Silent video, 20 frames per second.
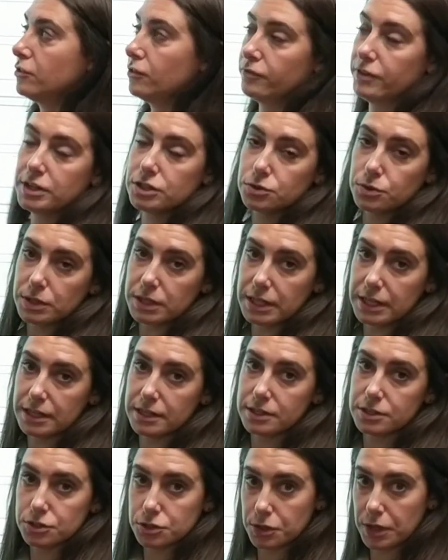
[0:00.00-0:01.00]

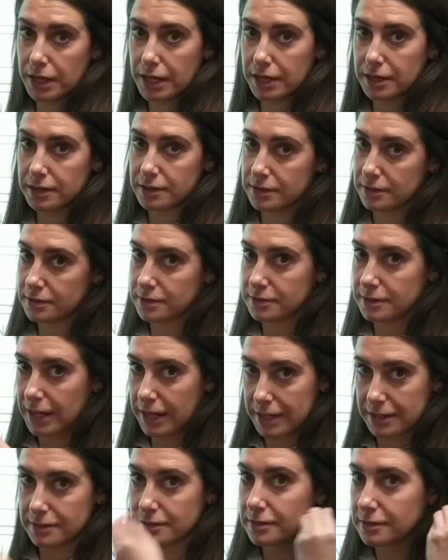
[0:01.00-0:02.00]
visually so they can
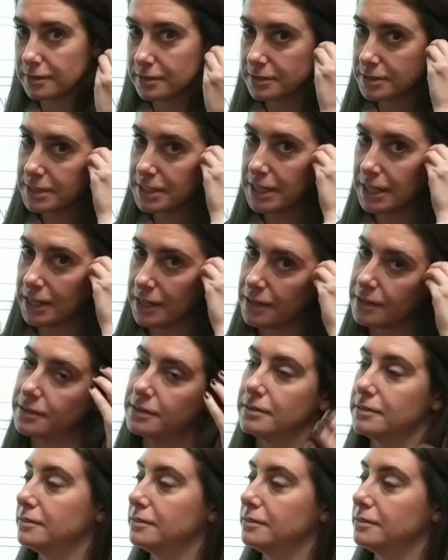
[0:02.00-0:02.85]
see it.